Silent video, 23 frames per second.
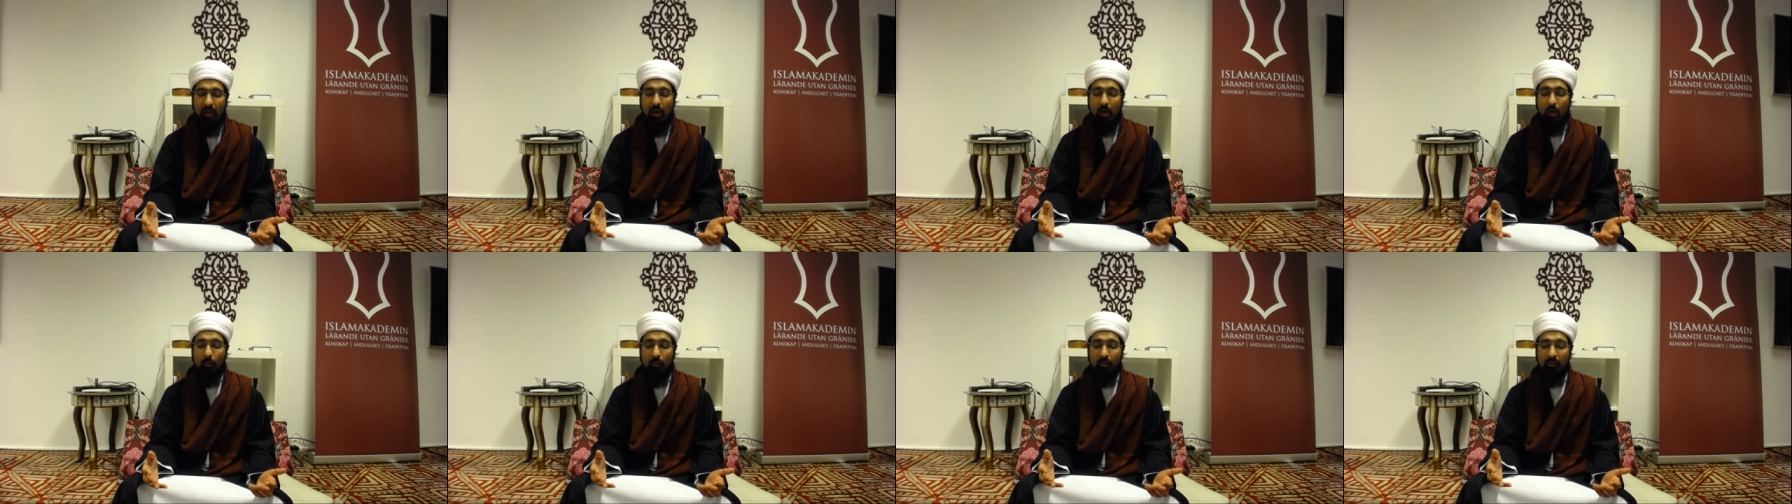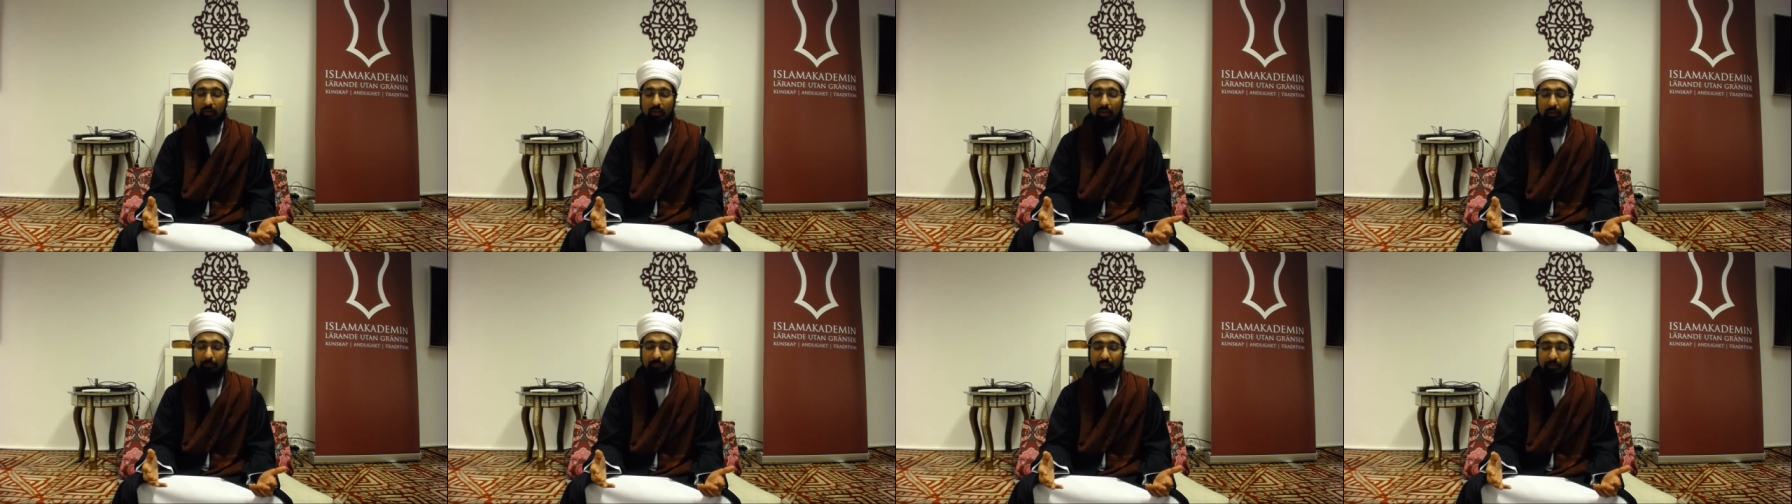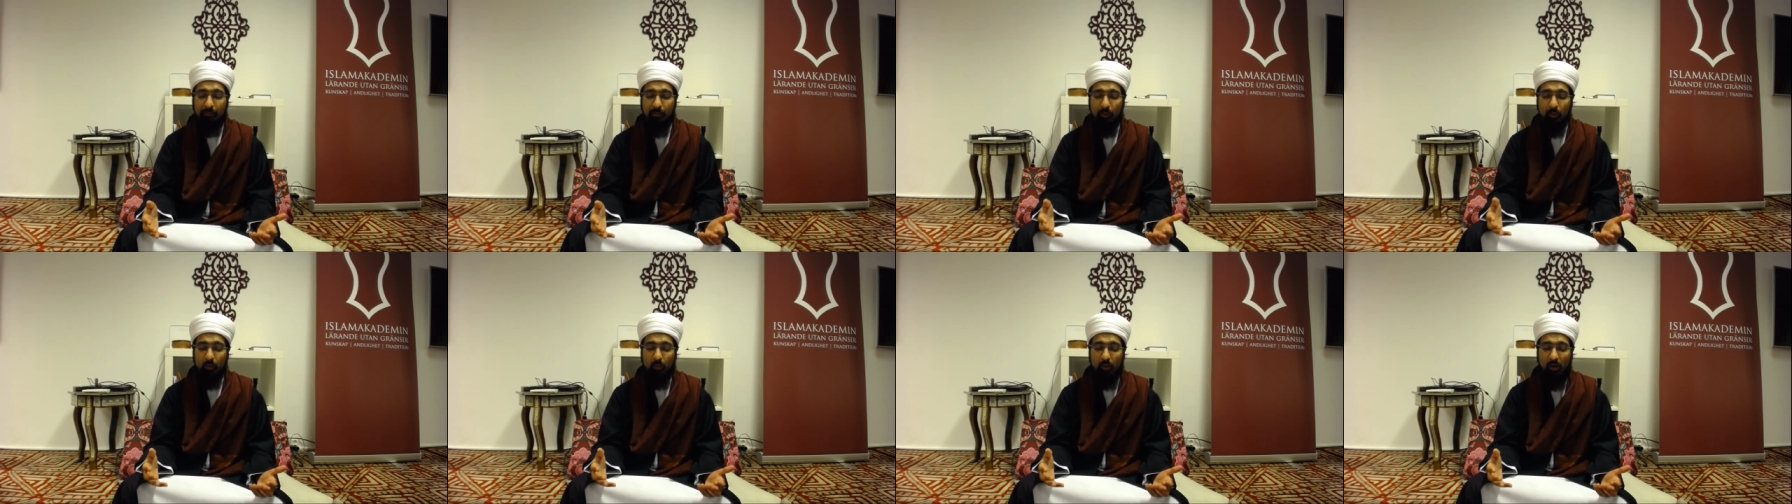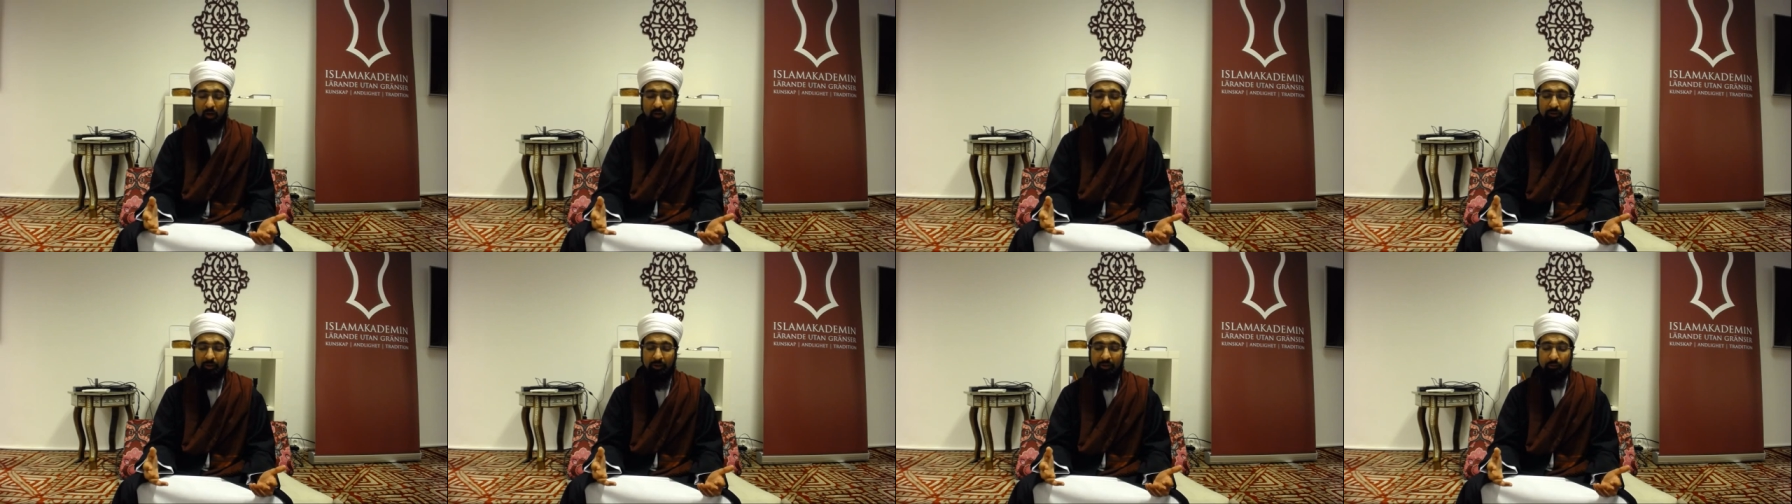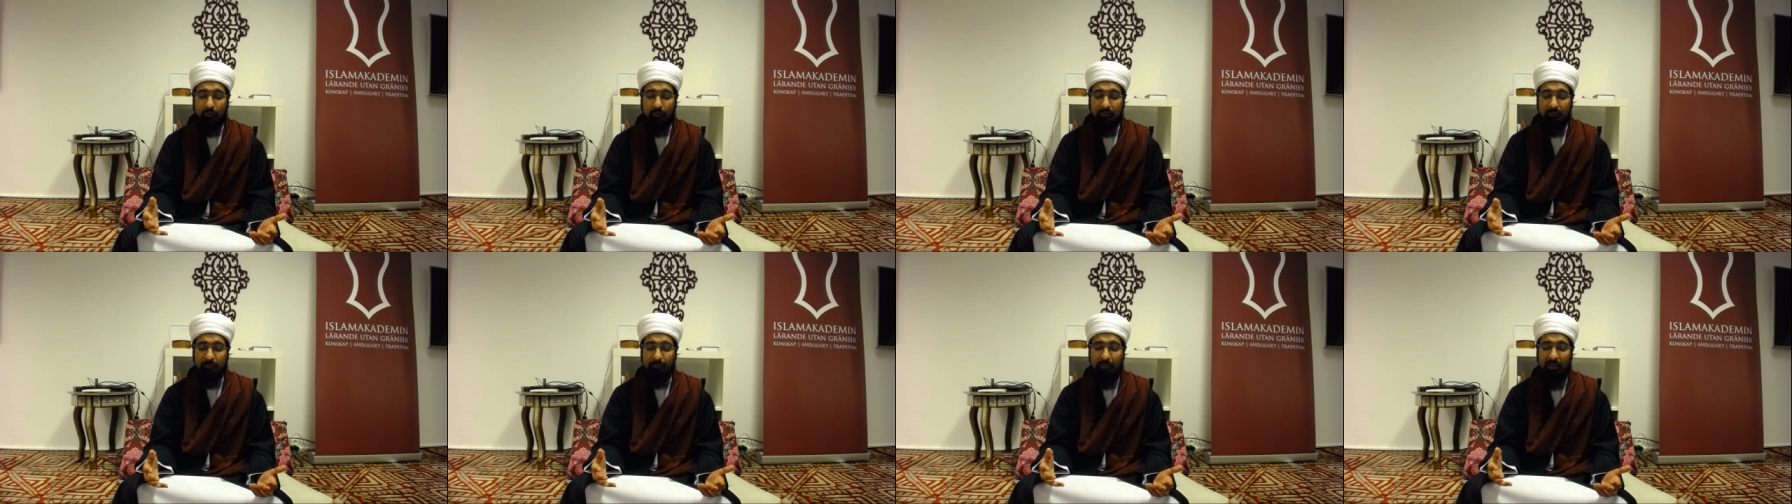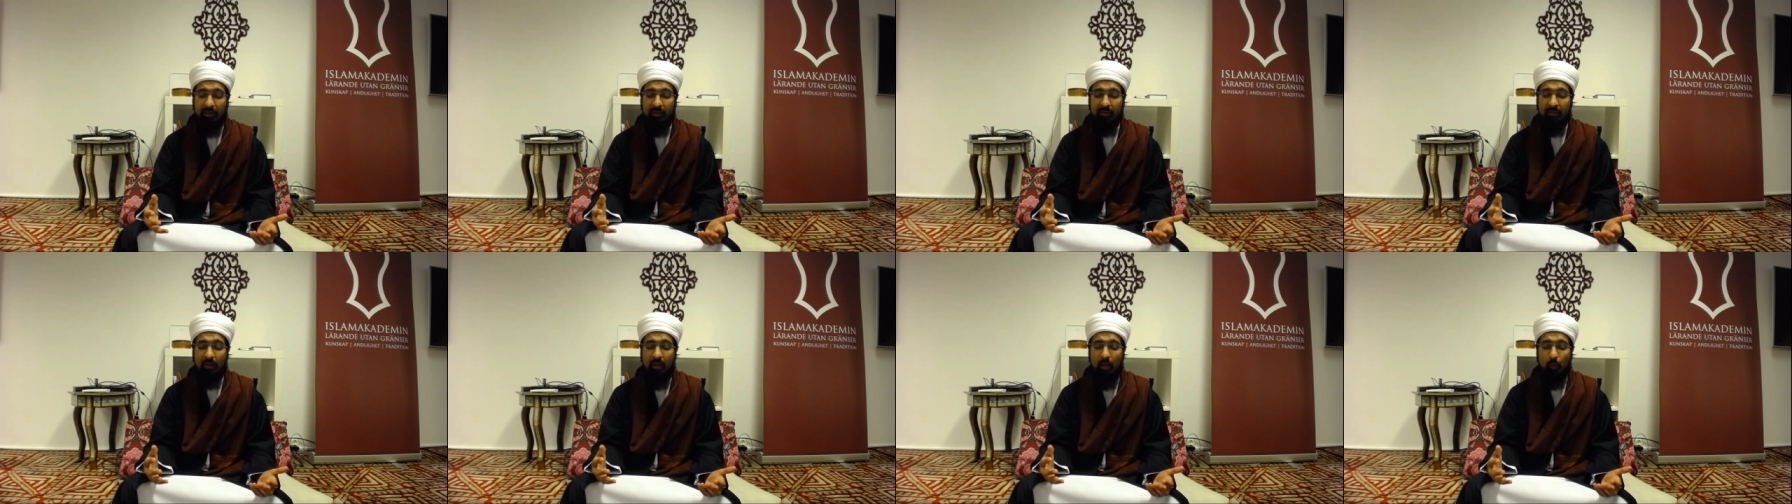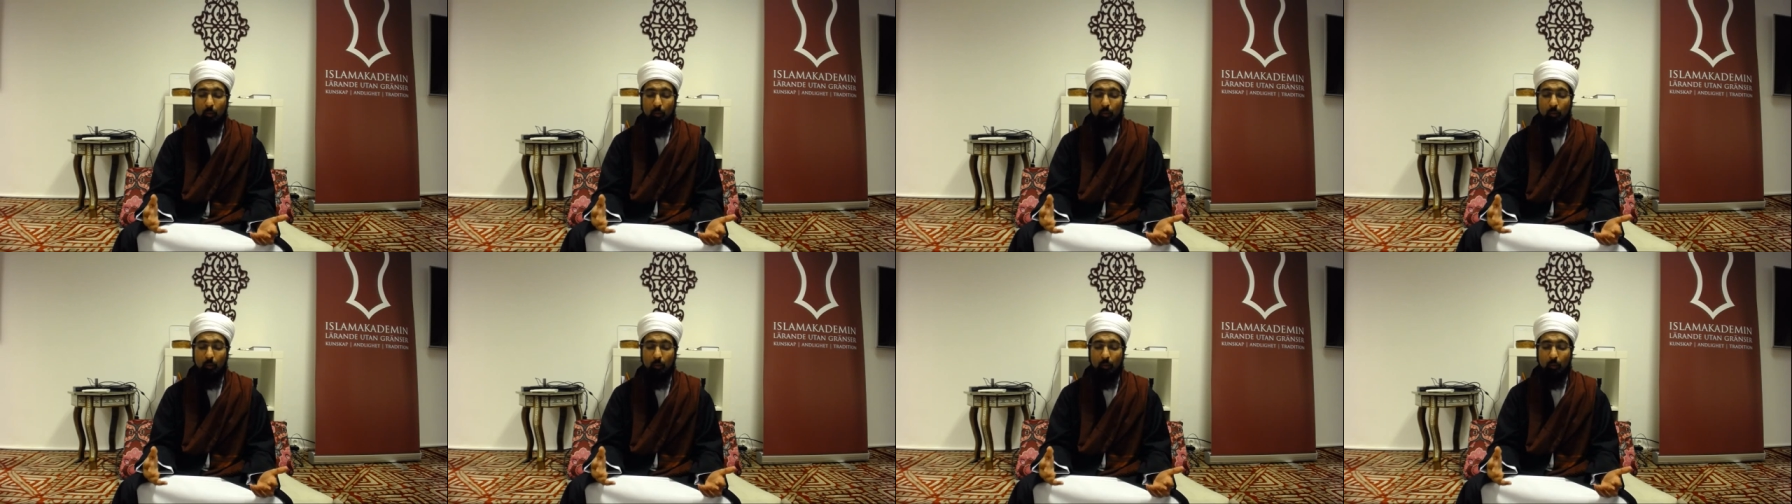Oh Allah, people who honor and respect